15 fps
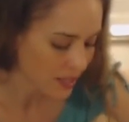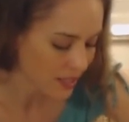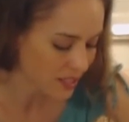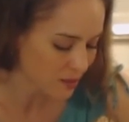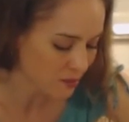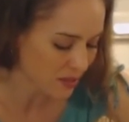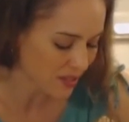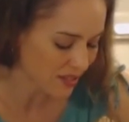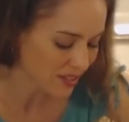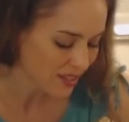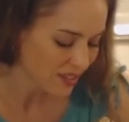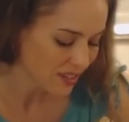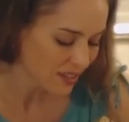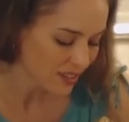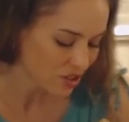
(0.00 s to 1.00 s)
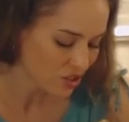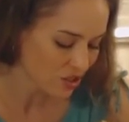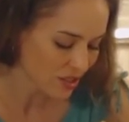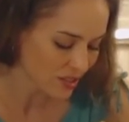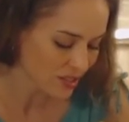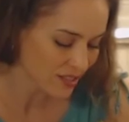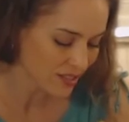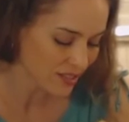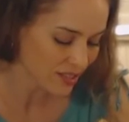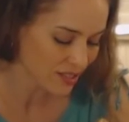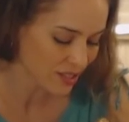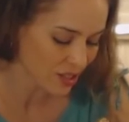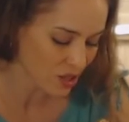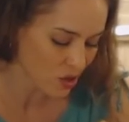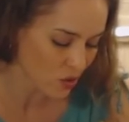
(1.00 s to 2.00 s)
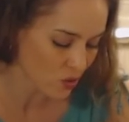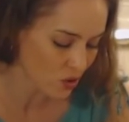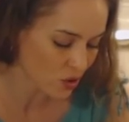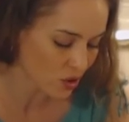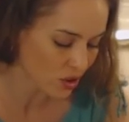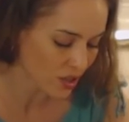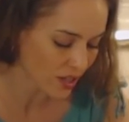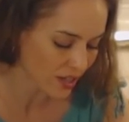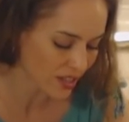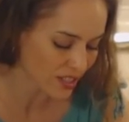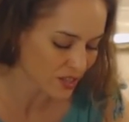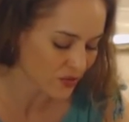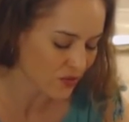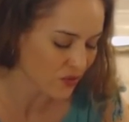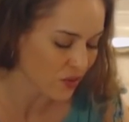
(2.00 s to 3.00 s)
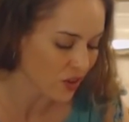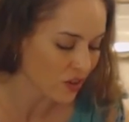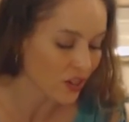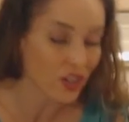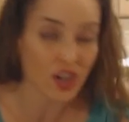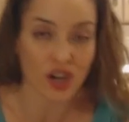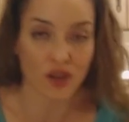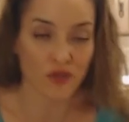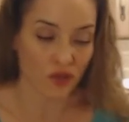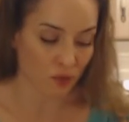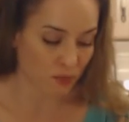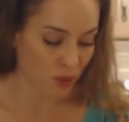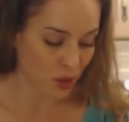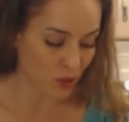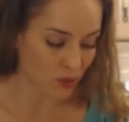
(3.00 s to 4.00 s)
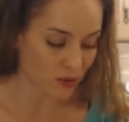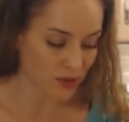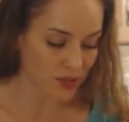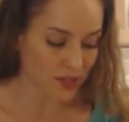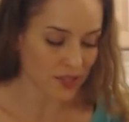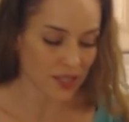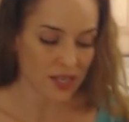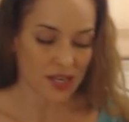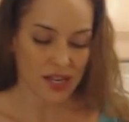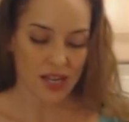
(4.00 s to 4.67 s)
It's been just slow cooking. It's falling off the bones.